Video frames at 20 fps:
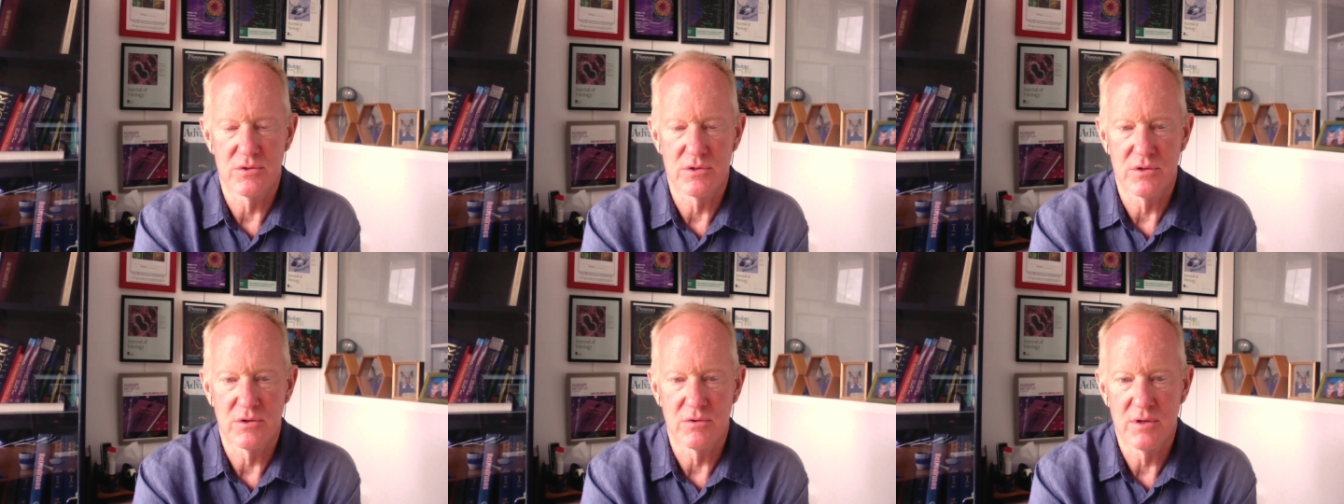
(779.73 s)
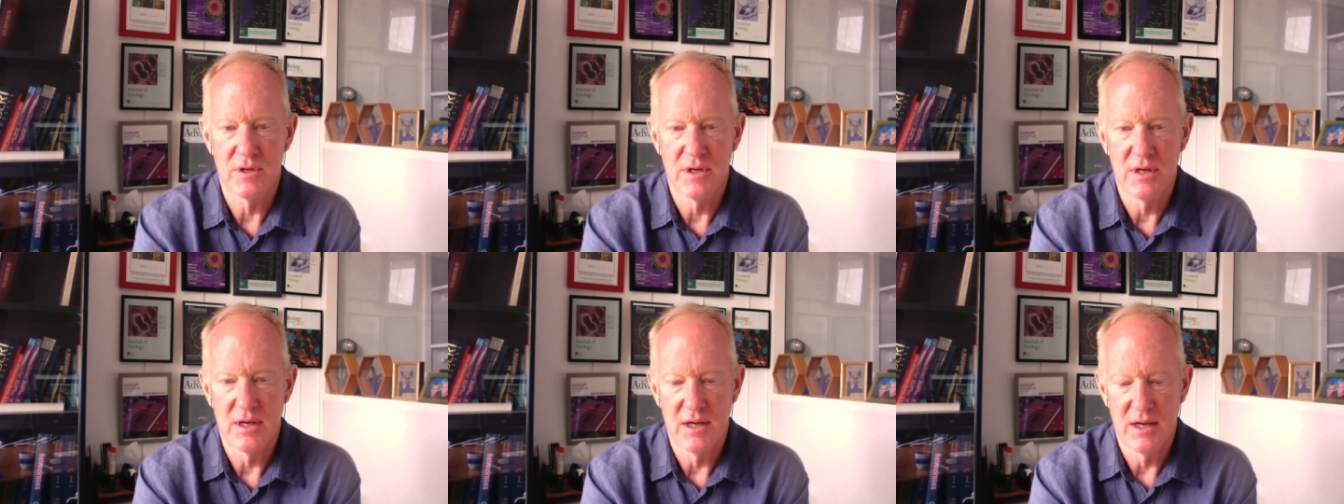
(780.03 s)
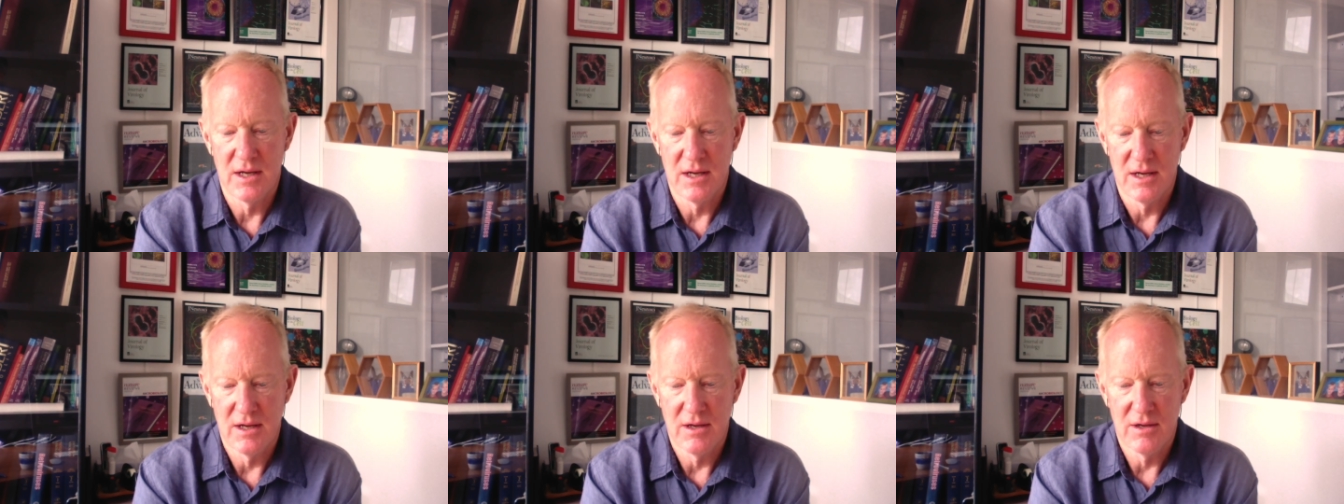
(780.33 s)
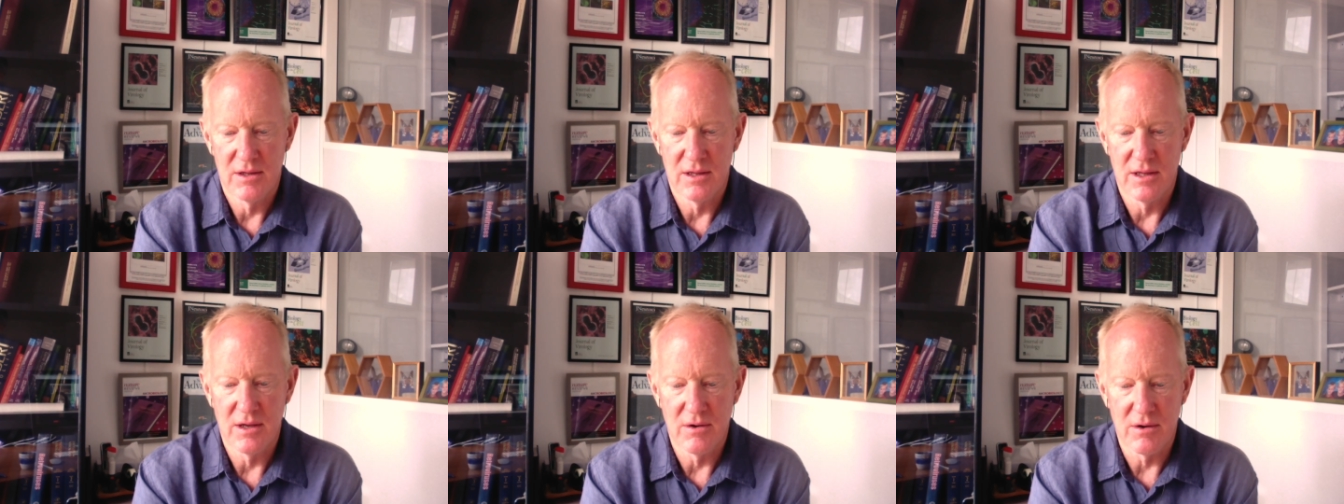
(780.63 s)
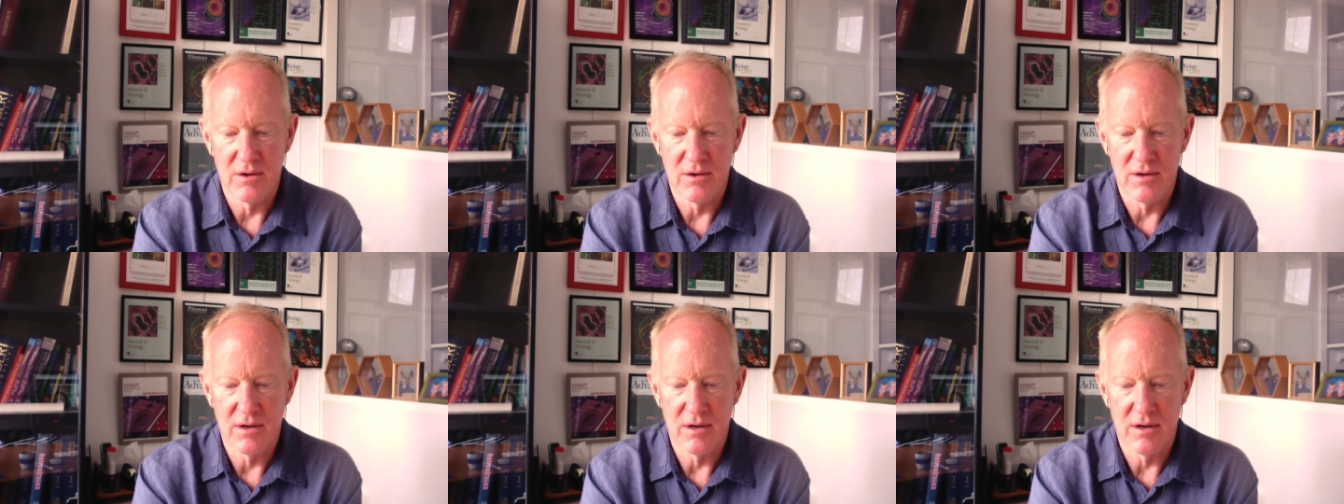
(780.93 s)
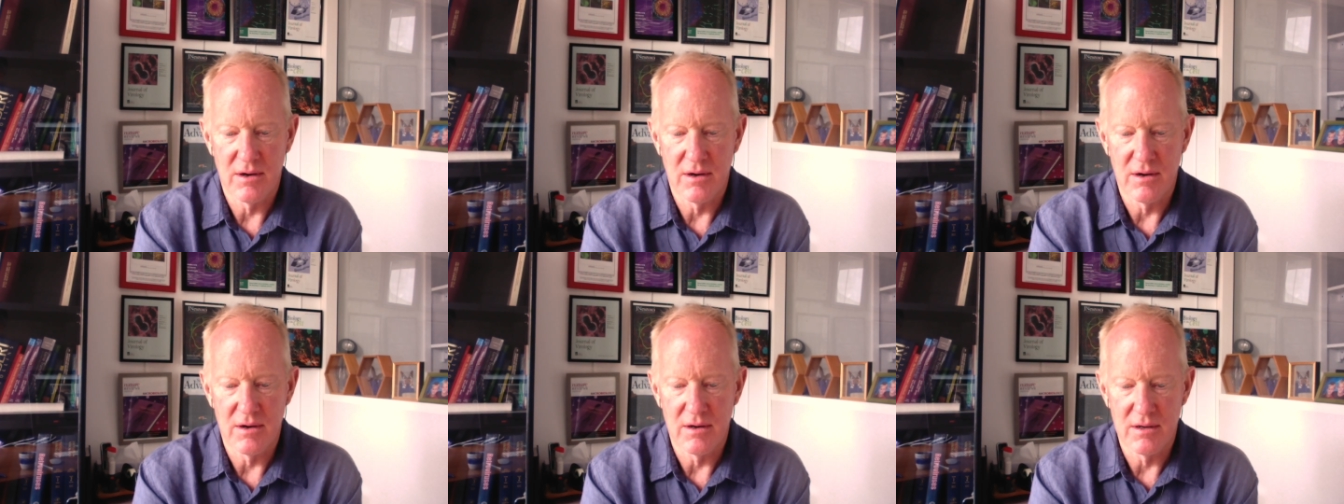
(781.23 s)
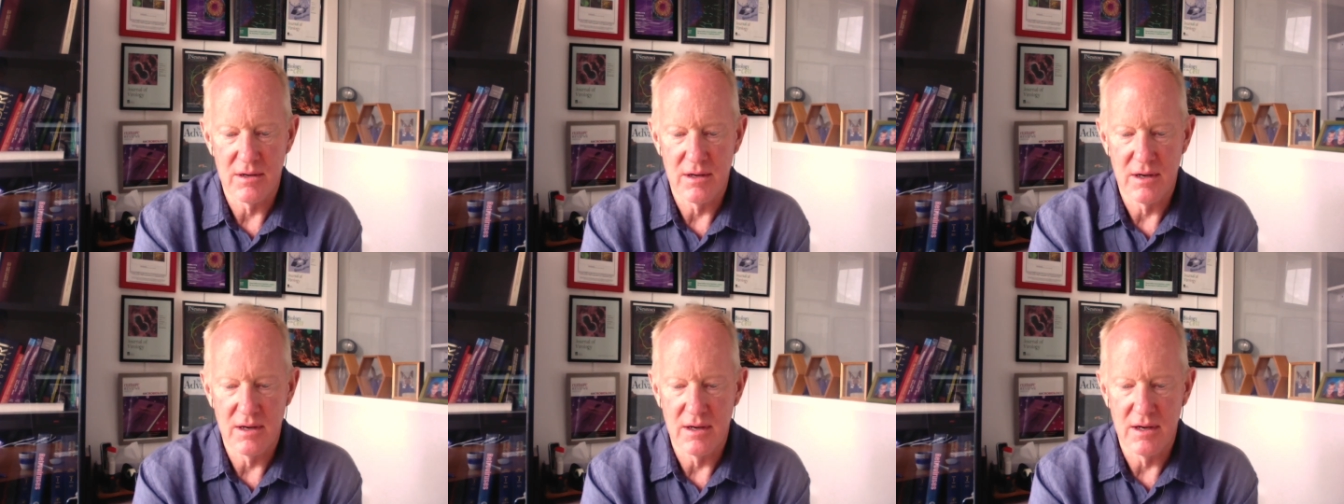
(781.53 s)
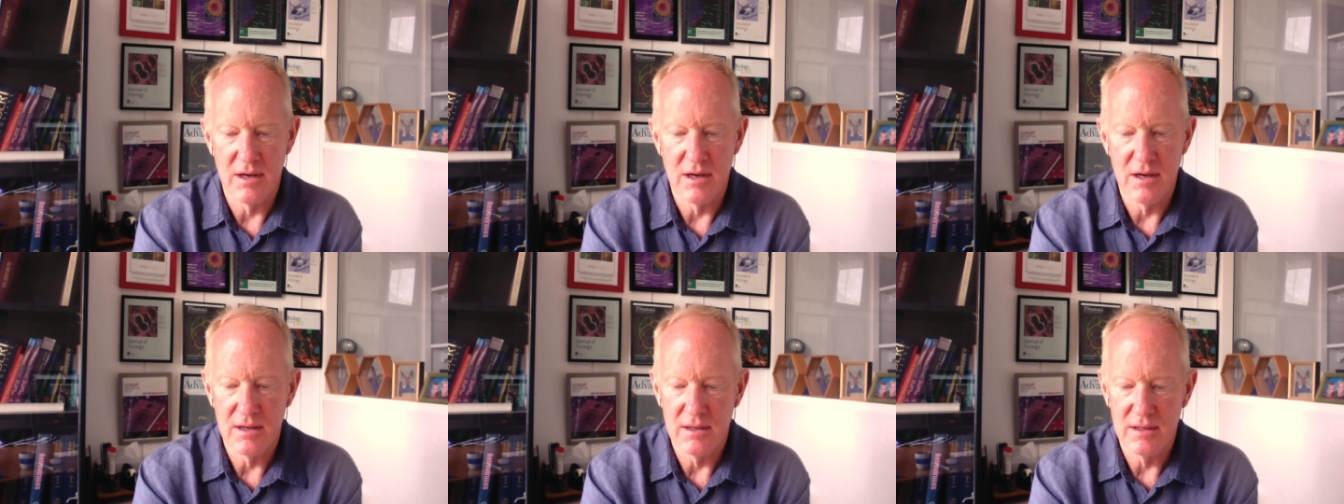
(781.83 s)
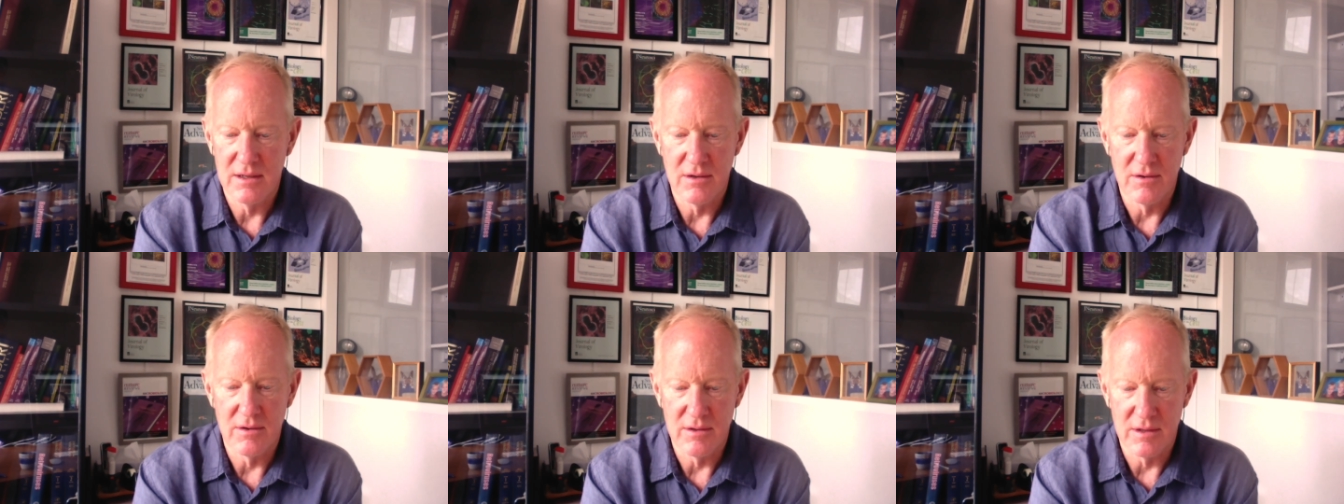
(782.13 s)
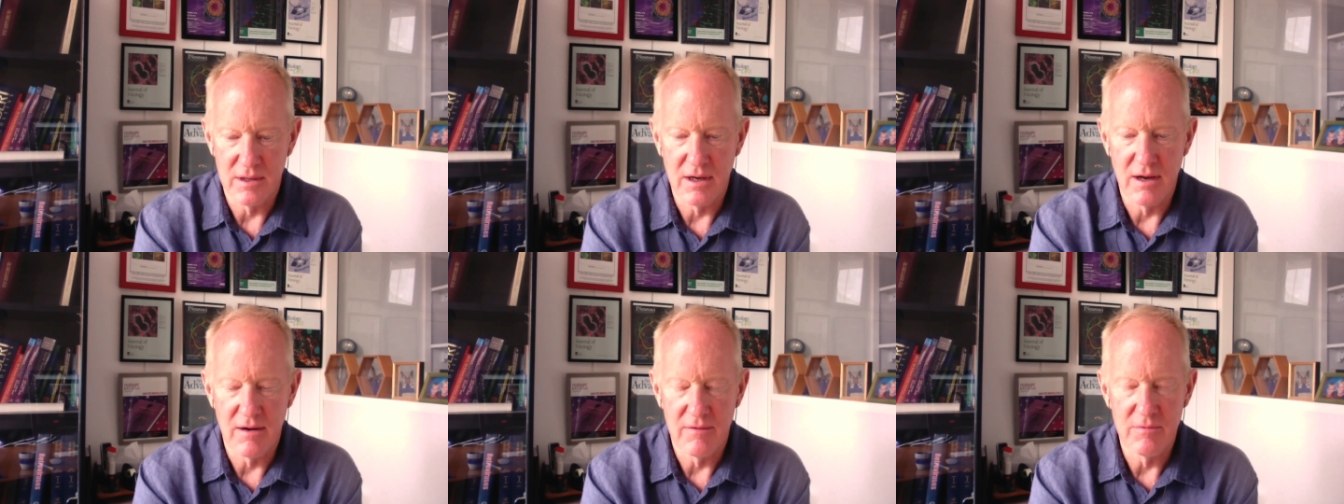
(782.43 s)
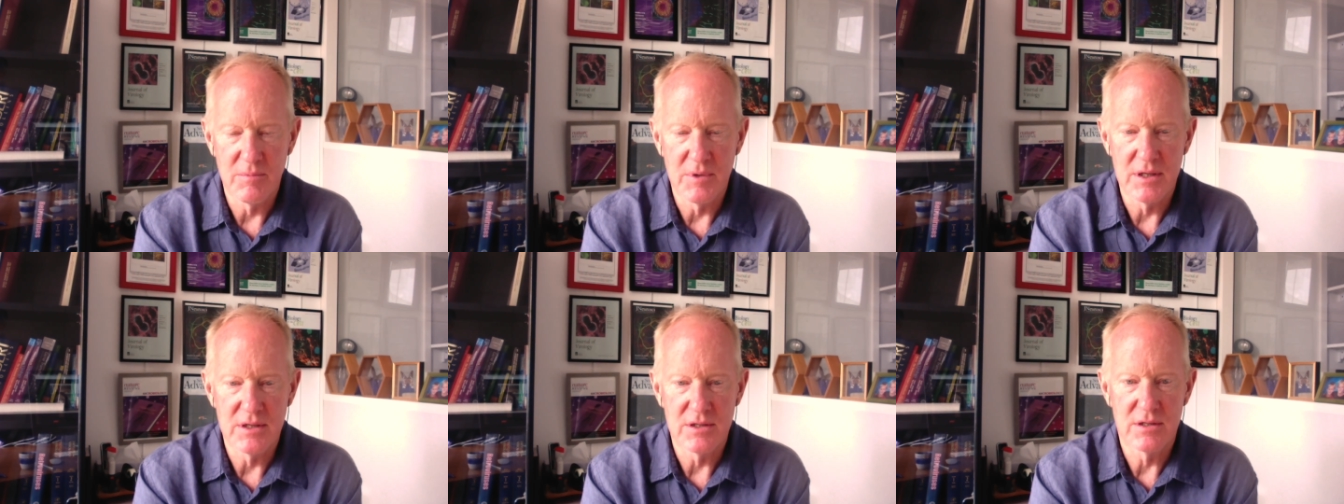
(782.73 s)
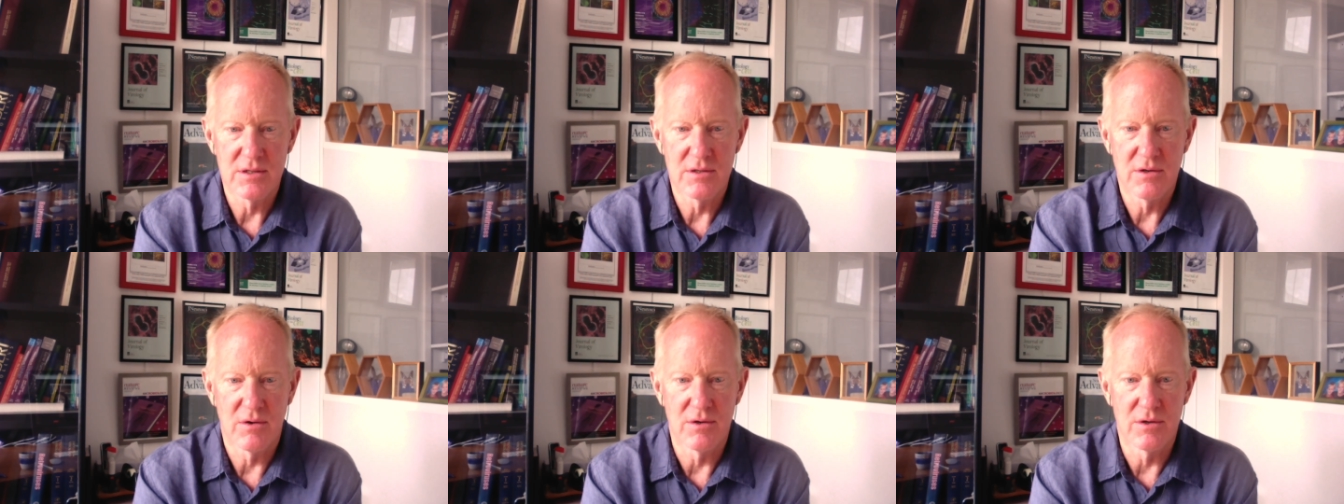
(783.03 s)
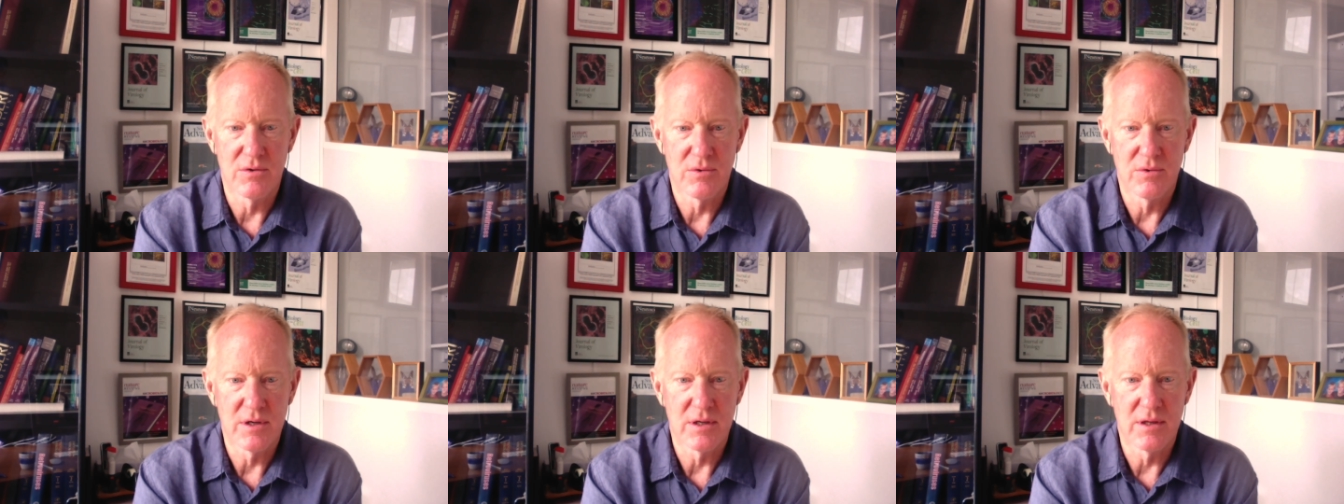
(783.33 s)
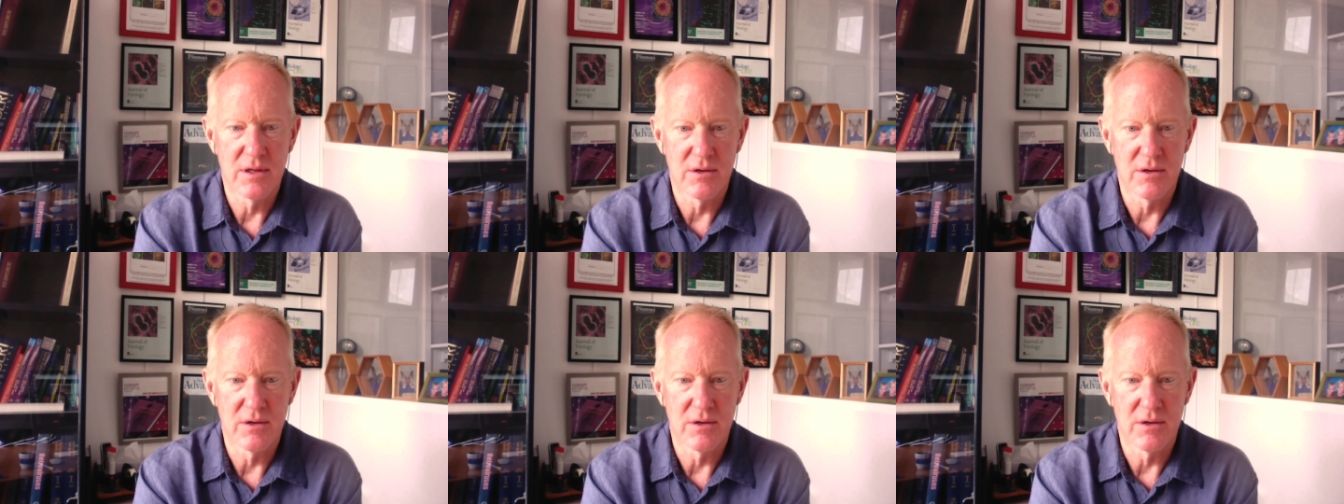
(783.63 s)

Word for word: So there are, and, you know, the governments are doing